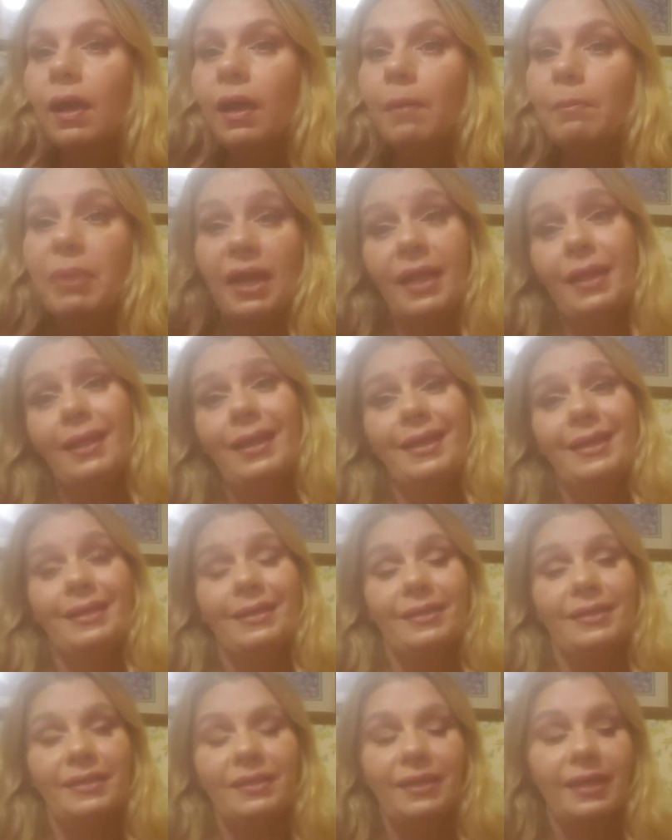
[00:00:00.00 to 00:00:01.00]
But I like
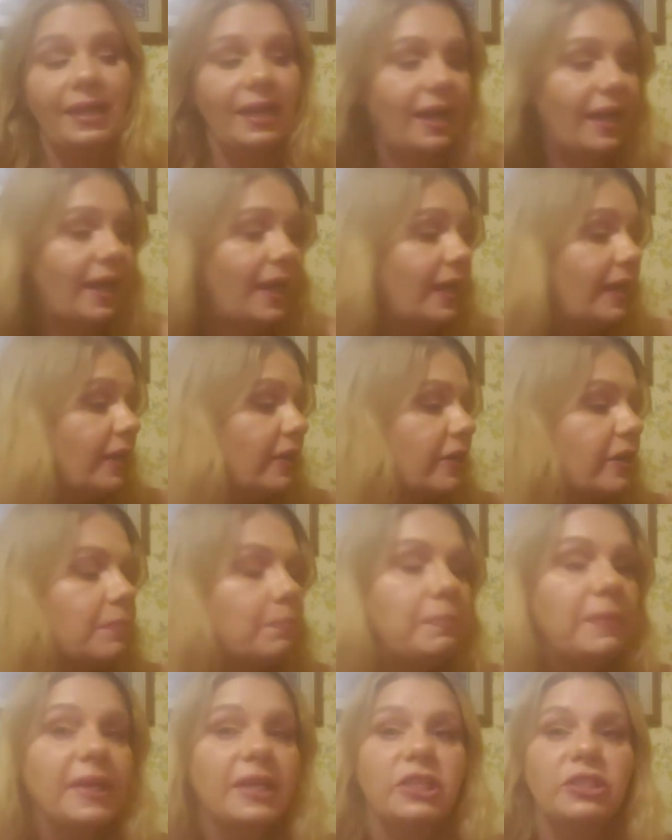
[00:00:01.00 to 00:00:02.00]
it. Like, I heard
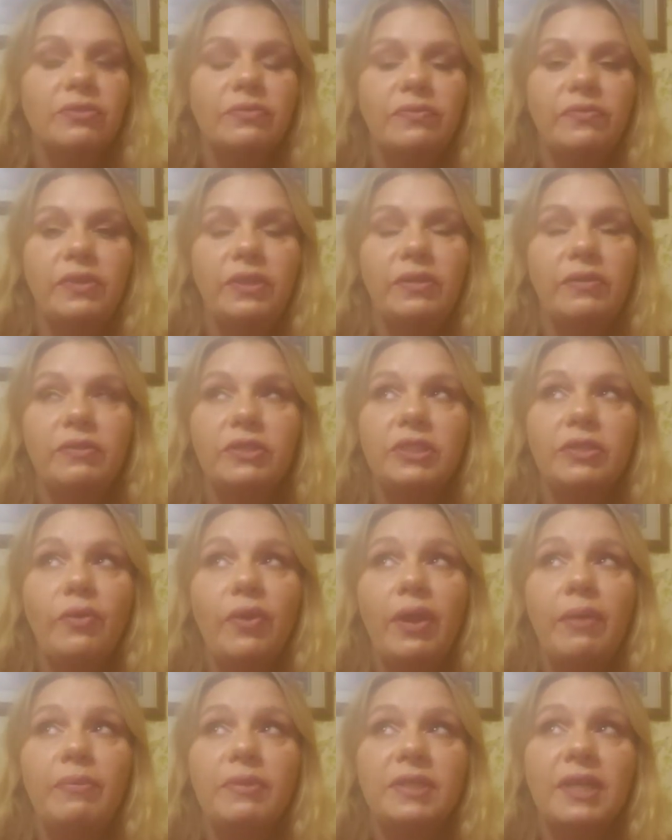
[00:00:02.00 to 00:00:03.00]
mixed reviews, so
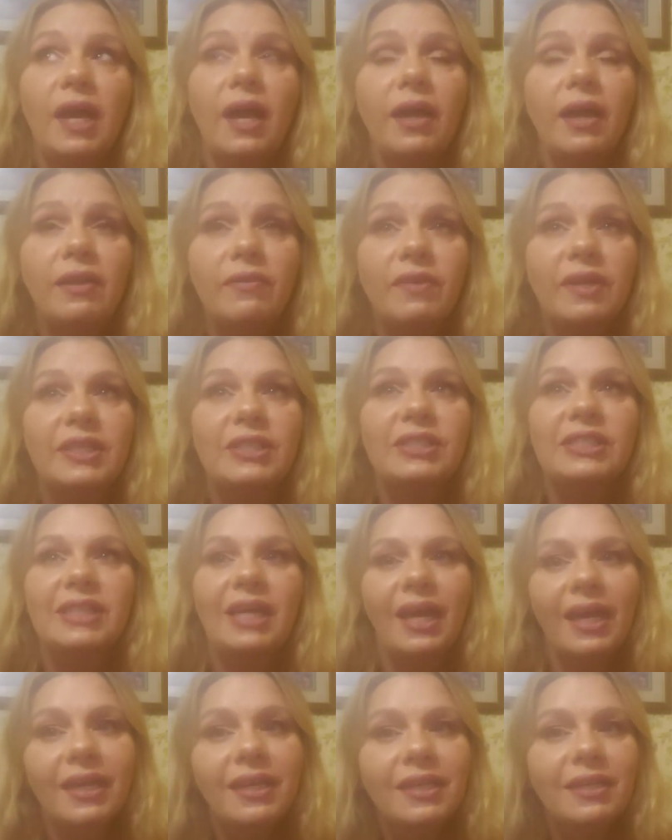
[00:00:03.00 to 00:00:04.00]
I was kind of
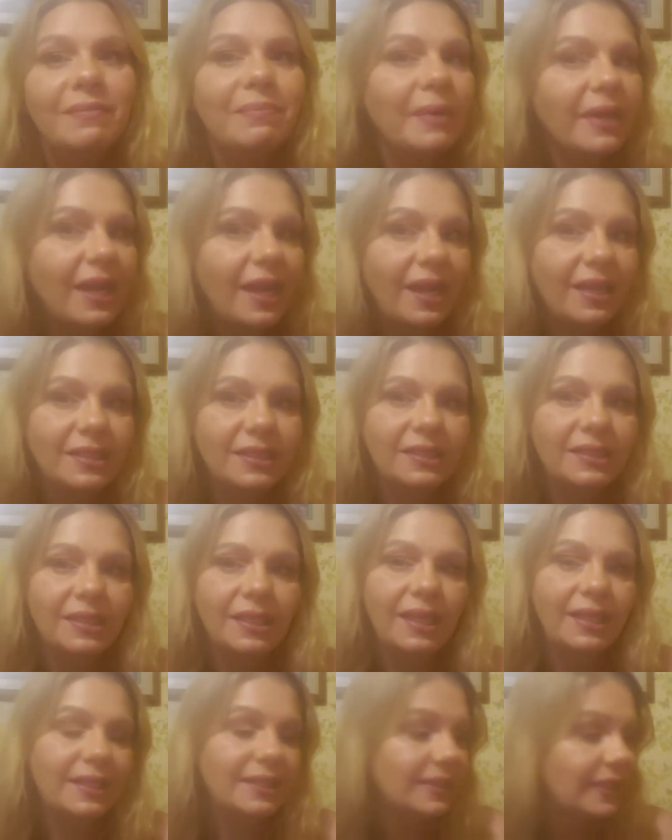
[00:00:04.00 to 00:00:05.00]
excited but
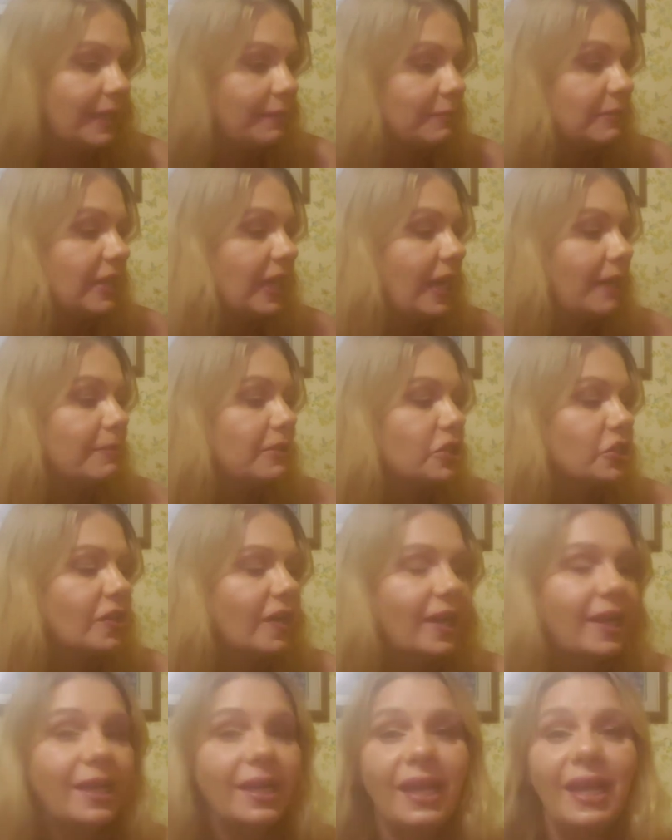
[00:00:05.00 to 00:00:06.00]
hesitant at the same time to
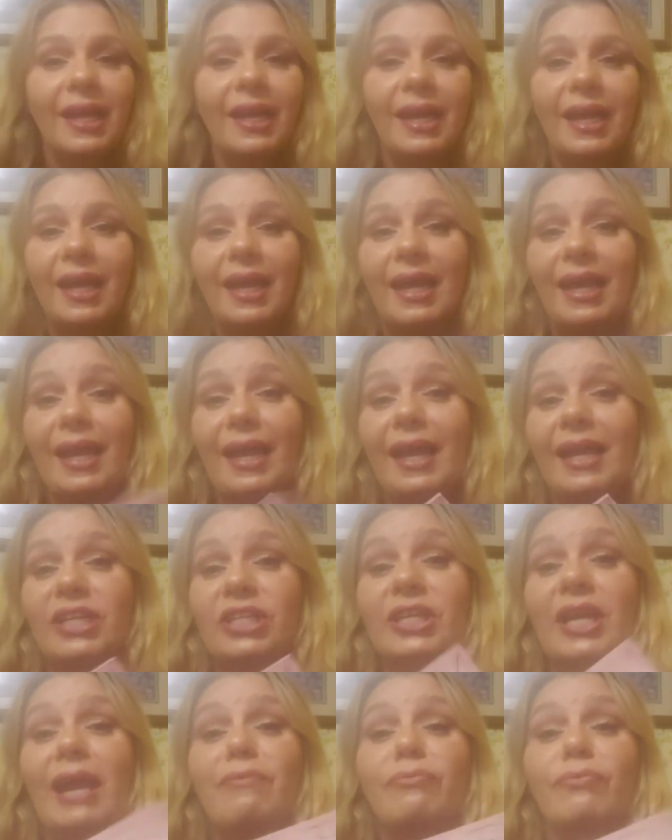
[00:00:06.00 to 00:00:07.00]
try it. And
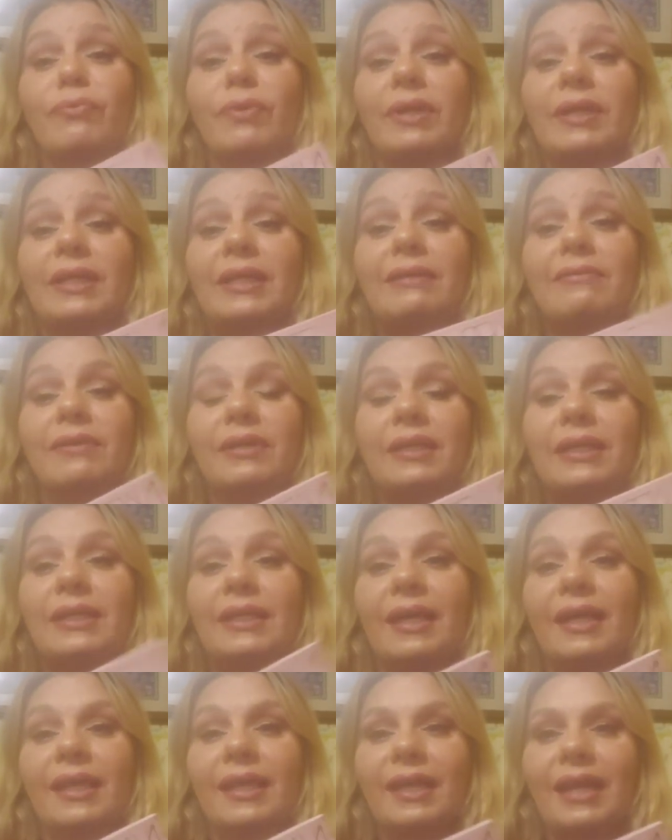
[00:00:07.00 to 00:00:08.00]
I really, really
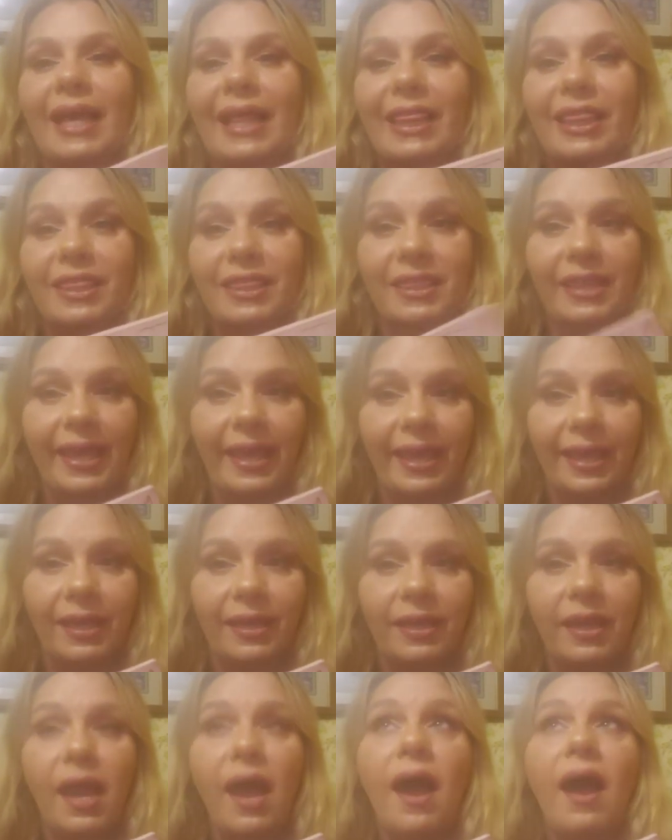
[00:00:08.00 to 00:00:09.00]
like it. I
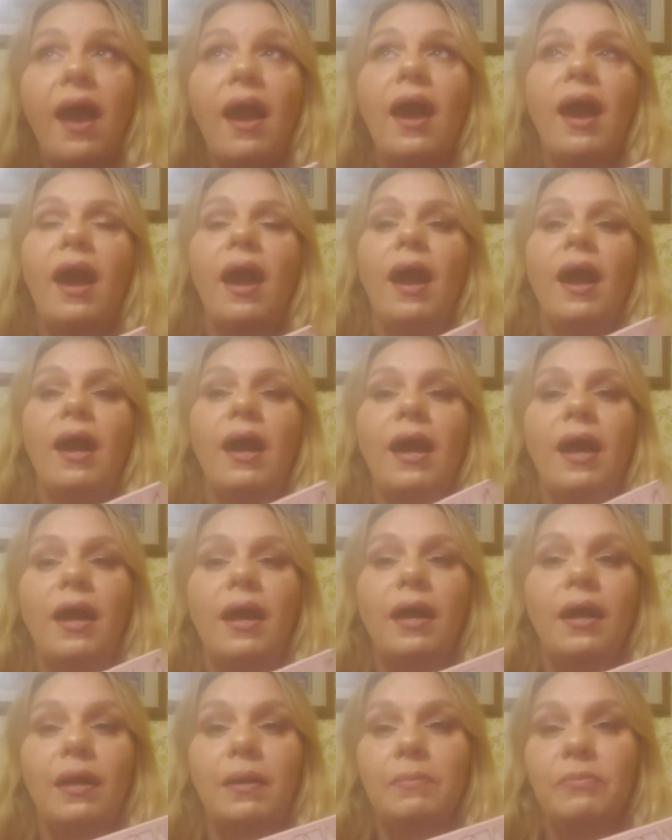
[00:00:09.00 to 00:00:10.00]
think
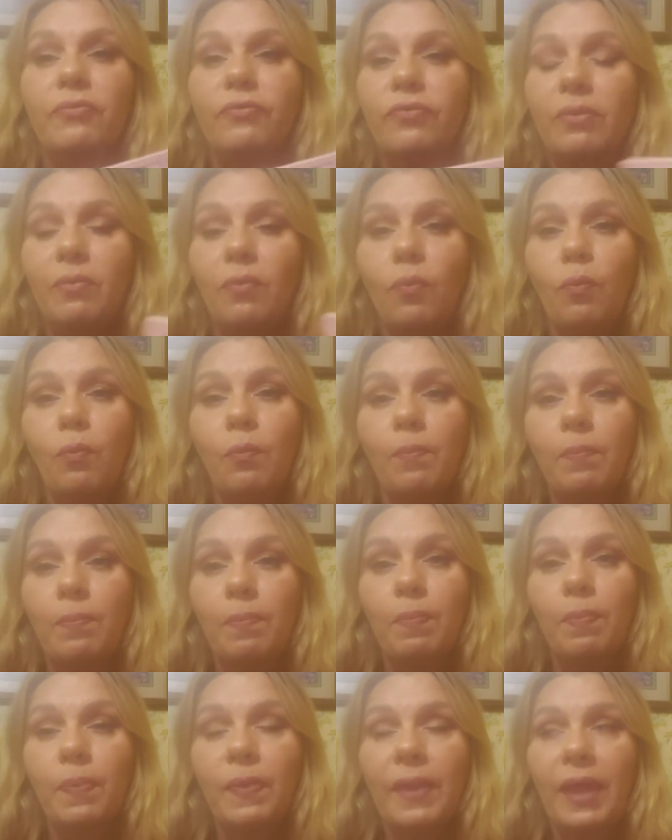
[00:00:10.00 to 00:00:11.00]
I
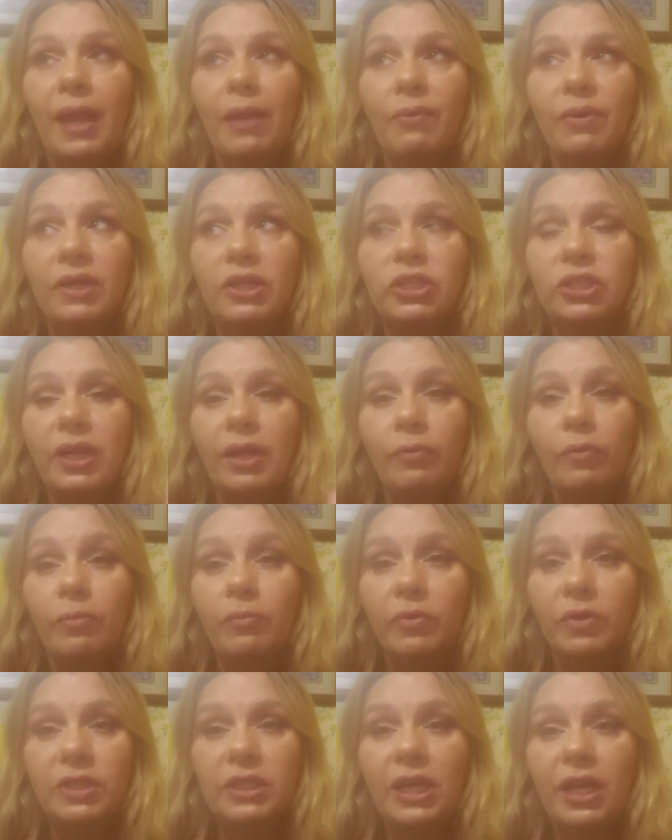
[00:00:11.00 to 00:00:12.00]
want to try it one
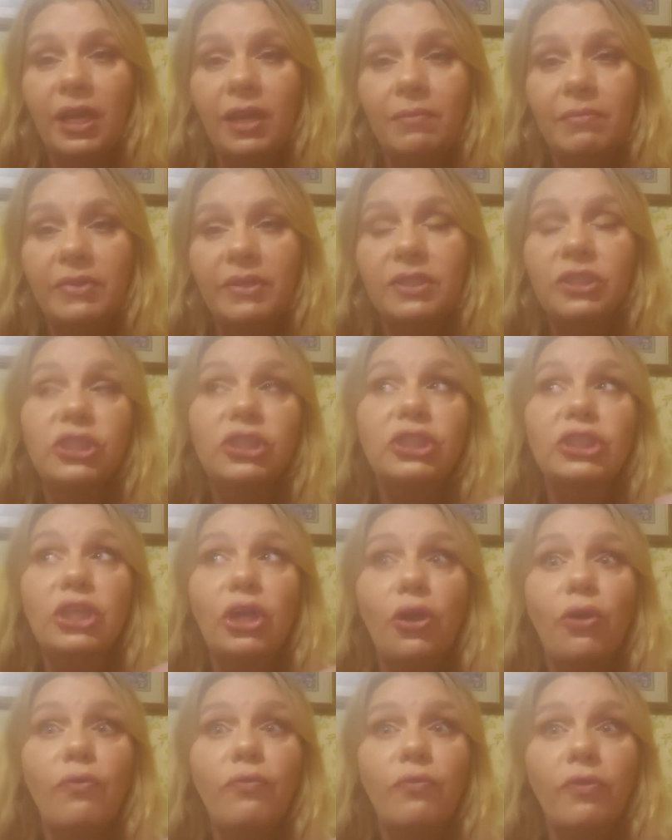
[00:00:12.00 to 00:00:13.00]
more time, but
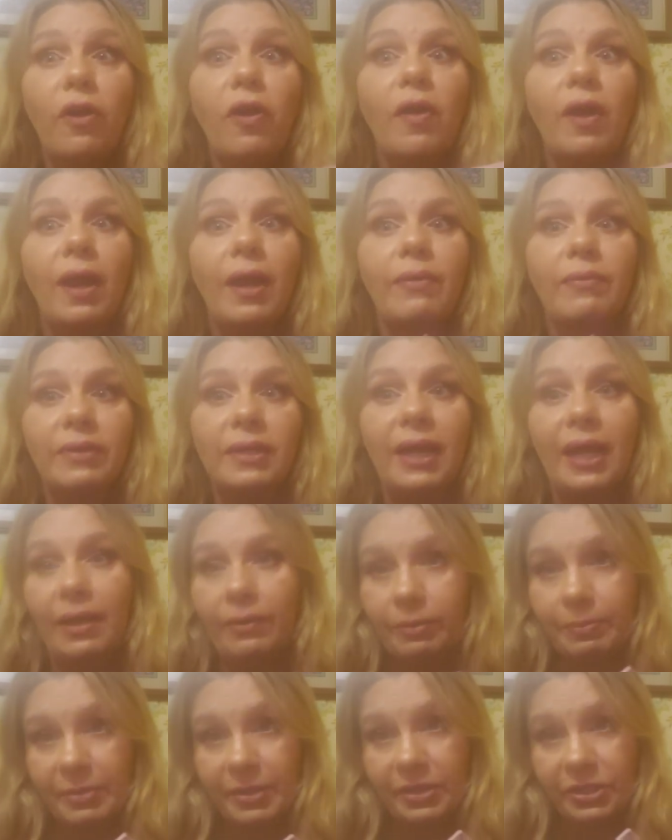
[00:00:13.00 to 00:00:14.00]
so far I
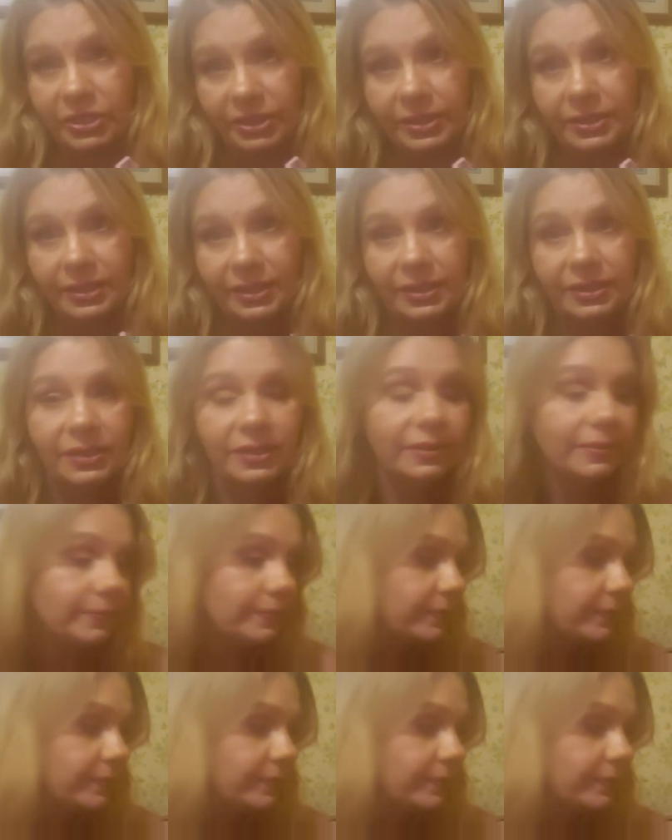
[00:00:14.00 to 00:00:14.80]
would purchase this.